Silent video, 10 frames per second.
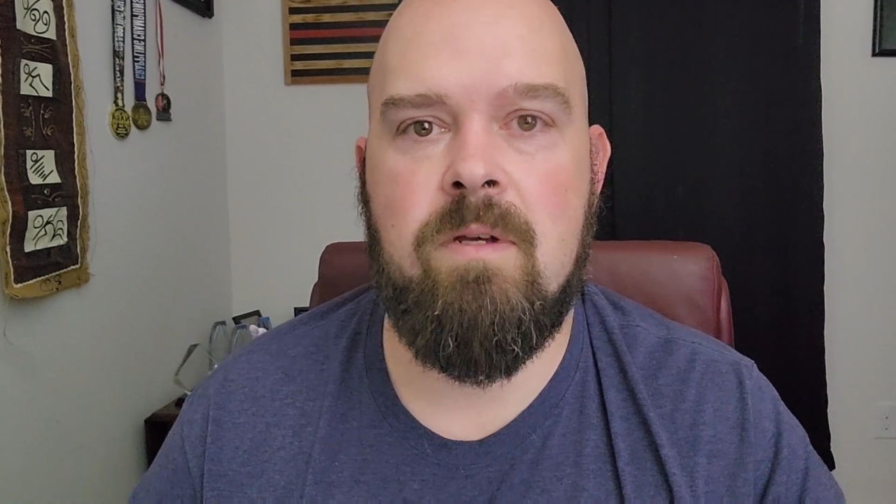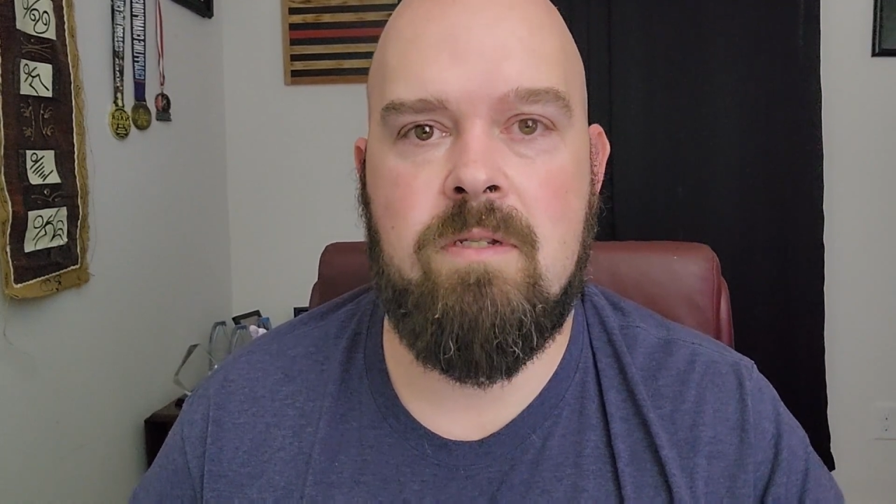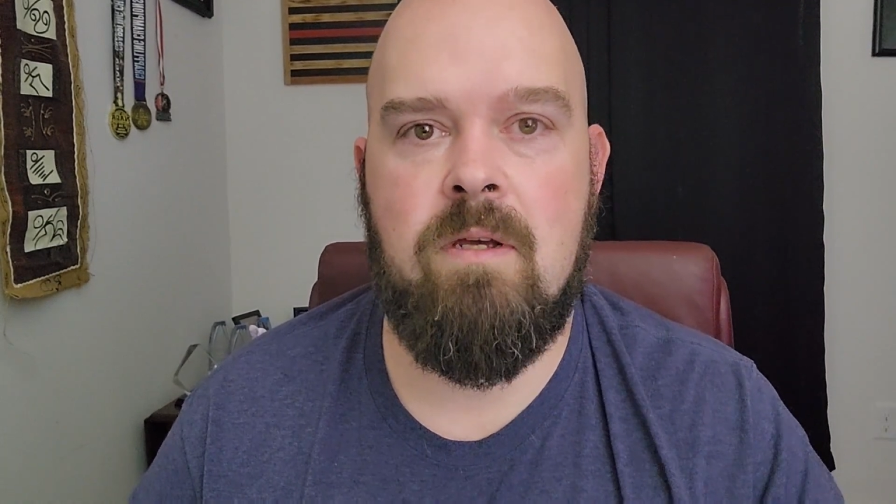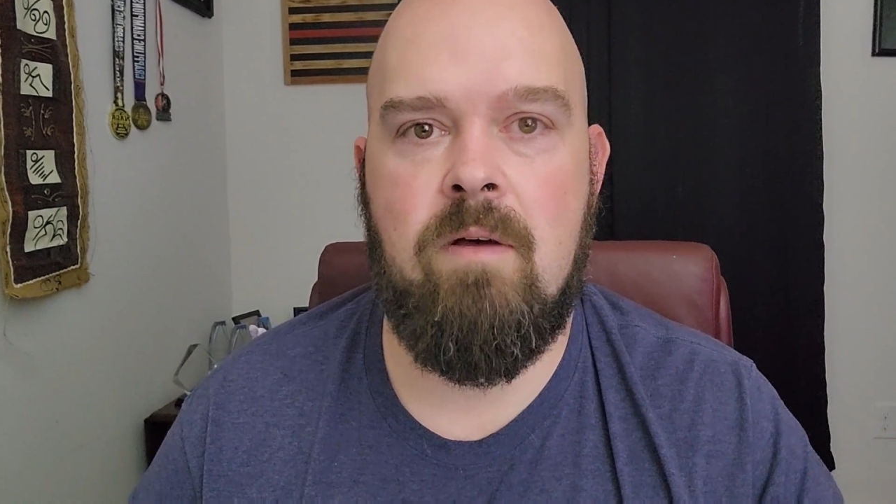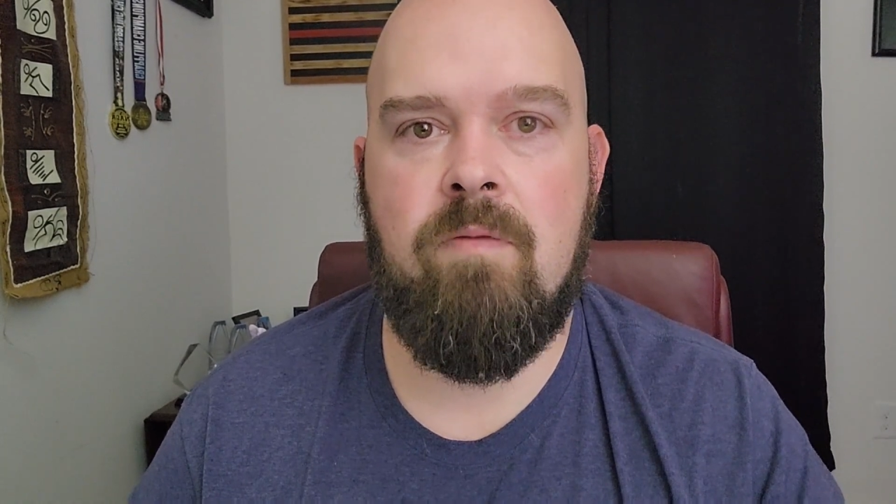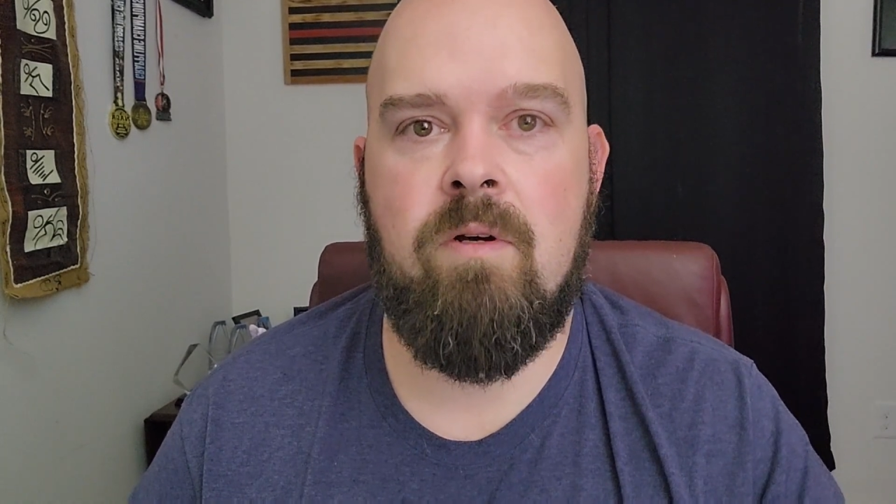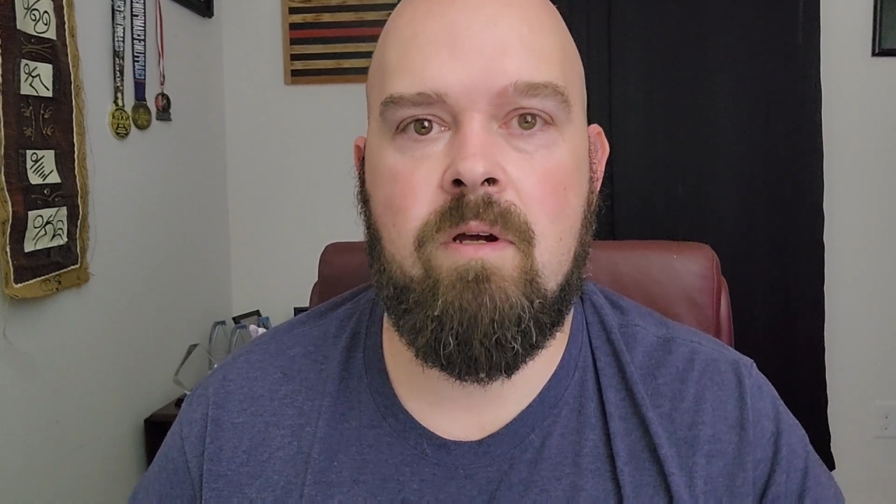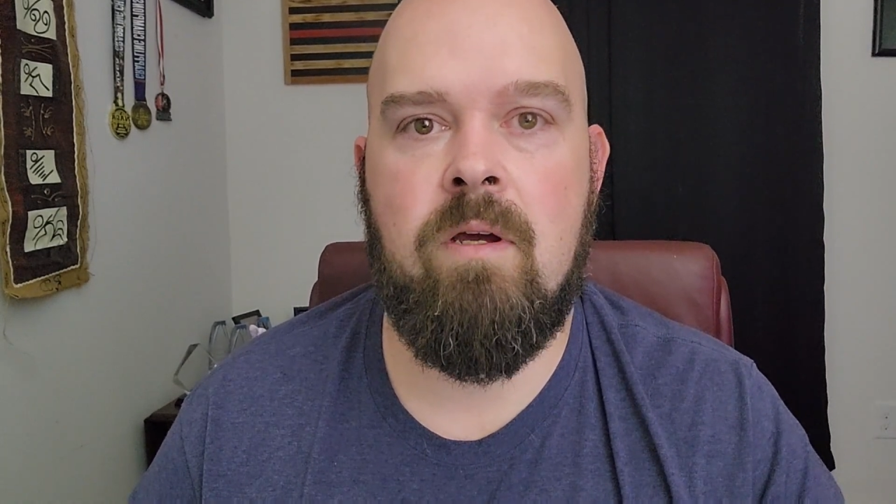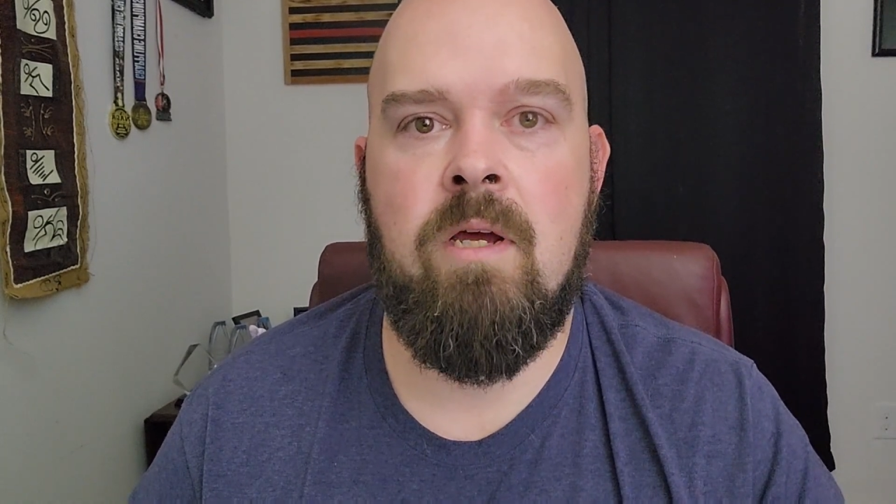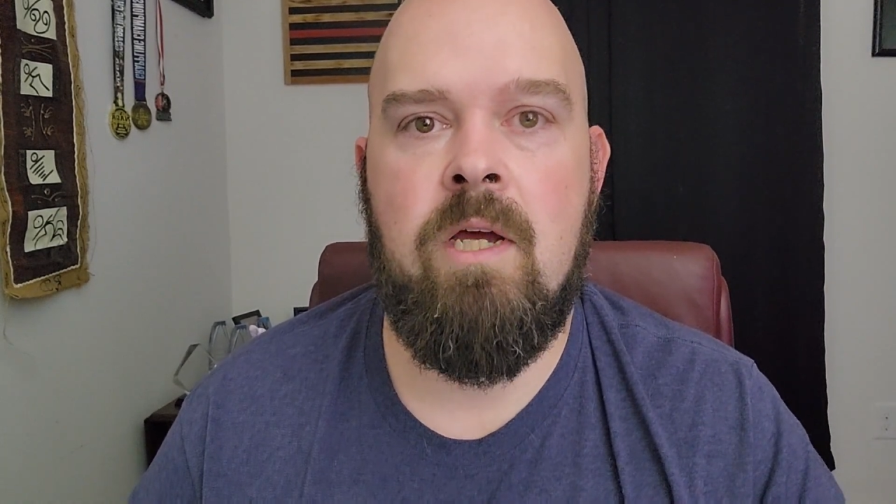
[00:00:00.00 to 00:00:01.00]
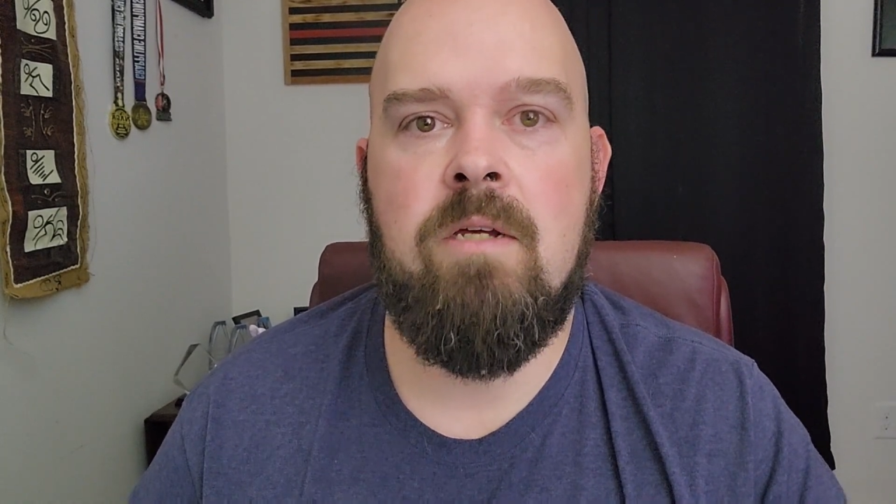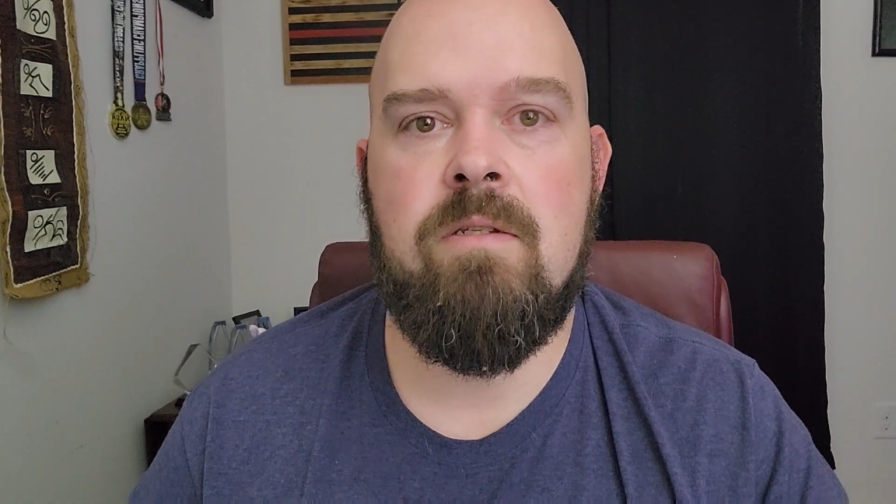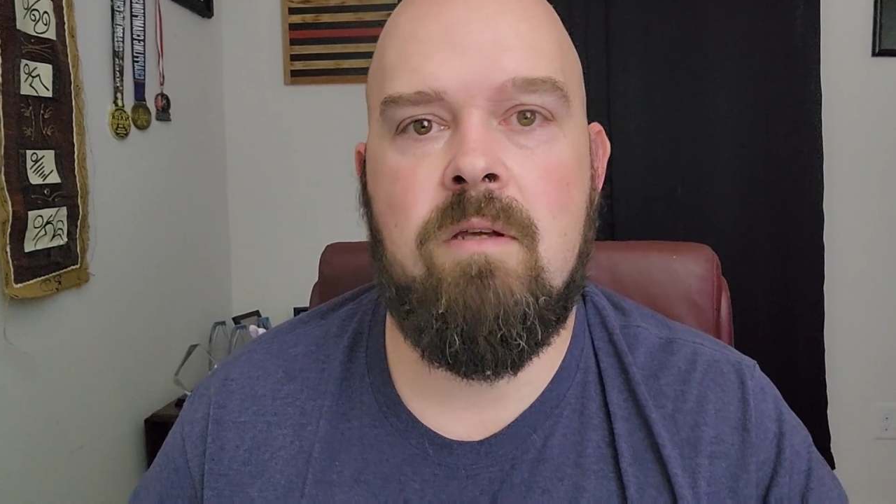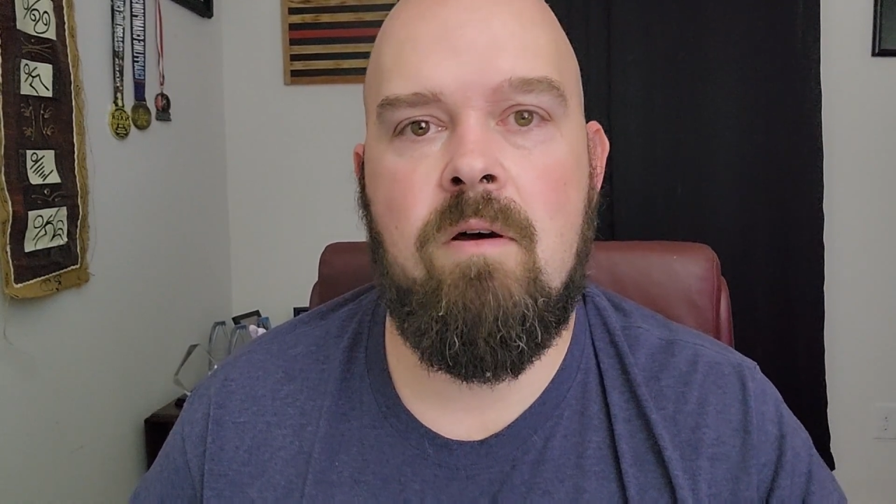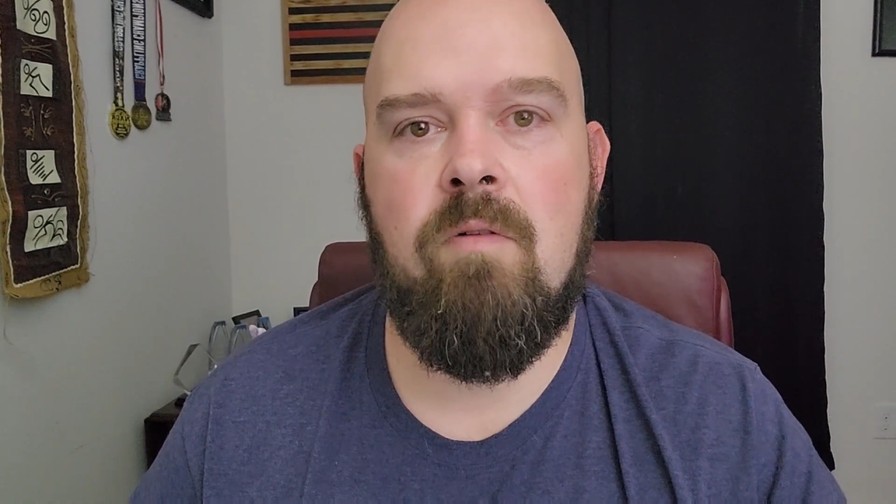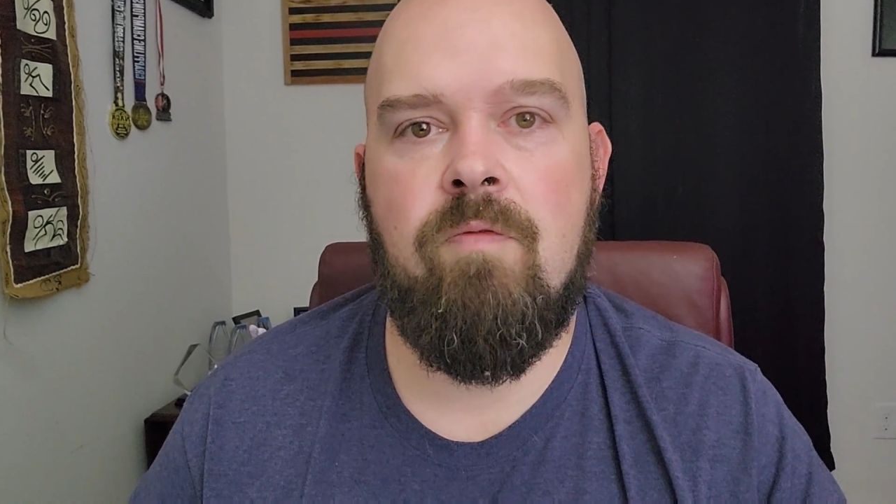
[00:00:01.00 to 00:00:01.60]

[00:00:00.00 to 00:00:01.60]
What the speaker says: myself. Okay, so